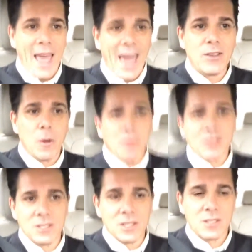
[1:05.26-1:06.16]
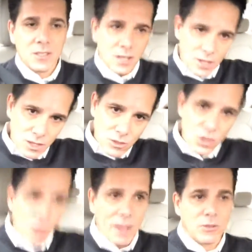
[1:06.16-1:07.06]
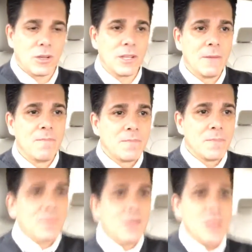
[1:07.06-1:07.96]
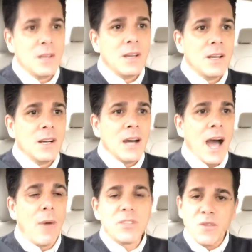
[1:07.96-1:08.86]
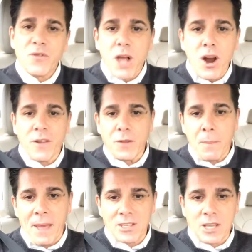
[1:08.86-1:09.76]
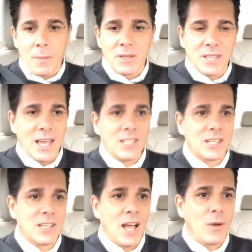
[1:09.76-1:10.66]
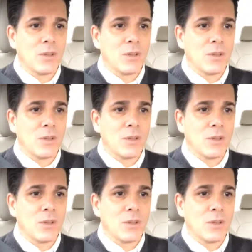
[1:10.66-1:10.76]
and your business geometrically. I was in Florida for the past couple of days, and I